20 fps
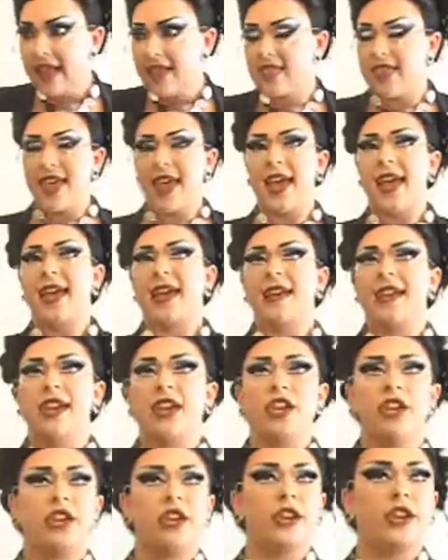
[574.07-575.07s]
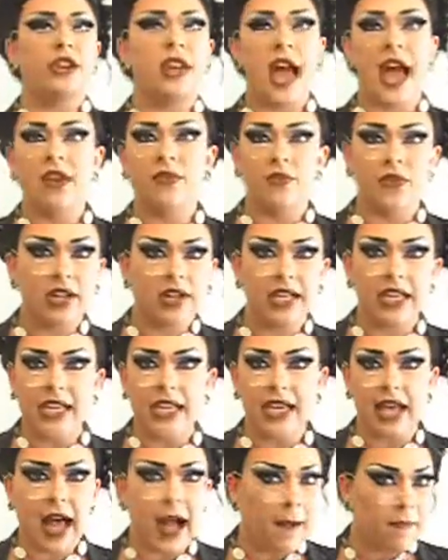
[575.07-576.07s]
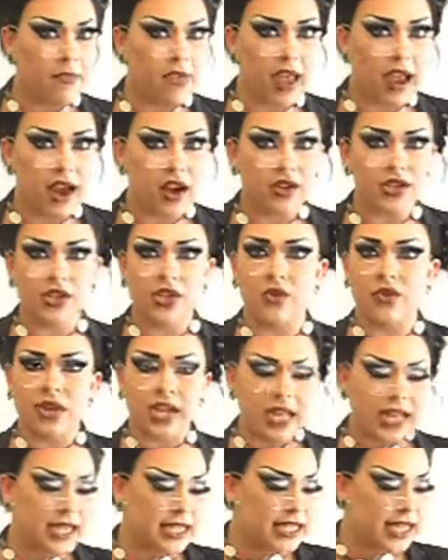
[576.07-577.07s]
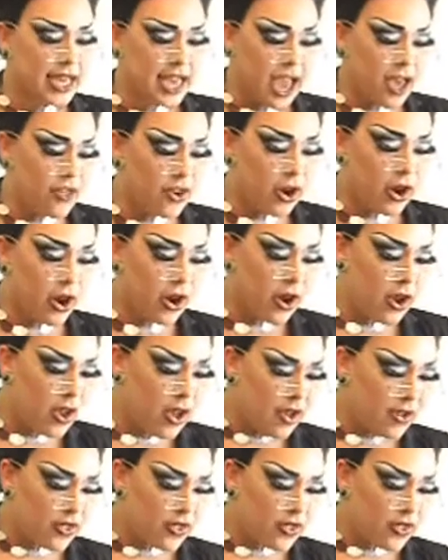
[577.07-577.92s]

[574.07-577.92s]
then you're not really up there. So get it together.